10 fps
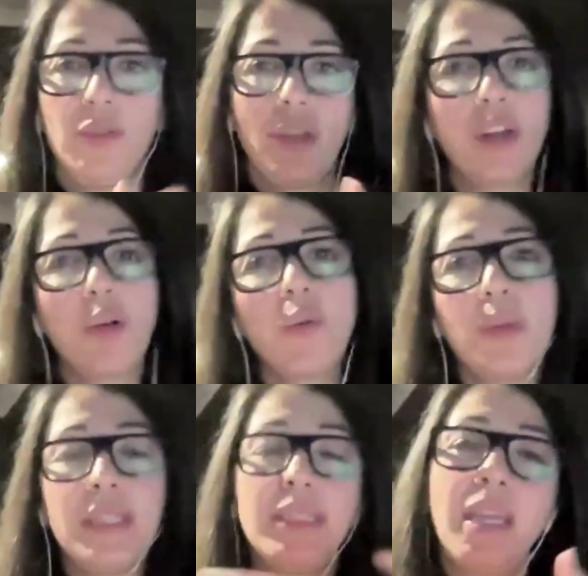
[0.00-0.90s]
So I
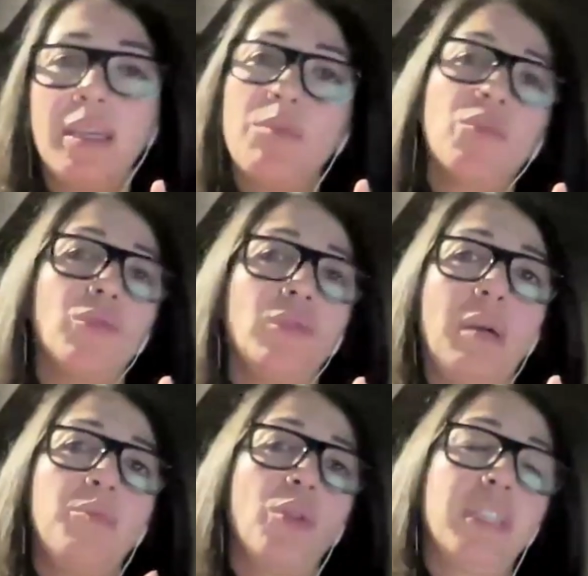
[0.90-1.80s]
always take them through
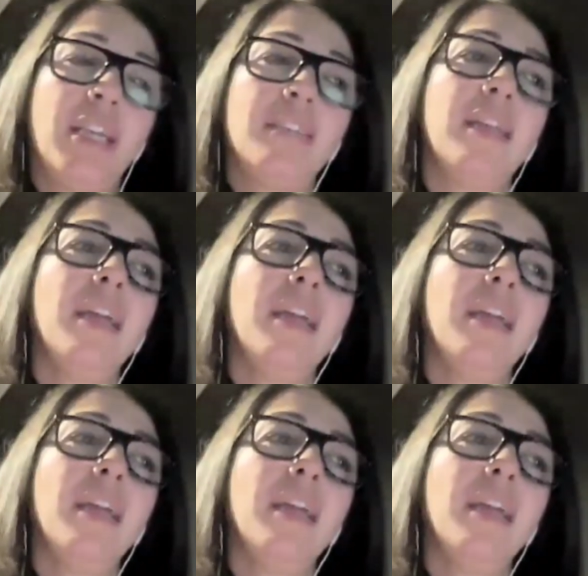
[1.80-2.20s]
that process.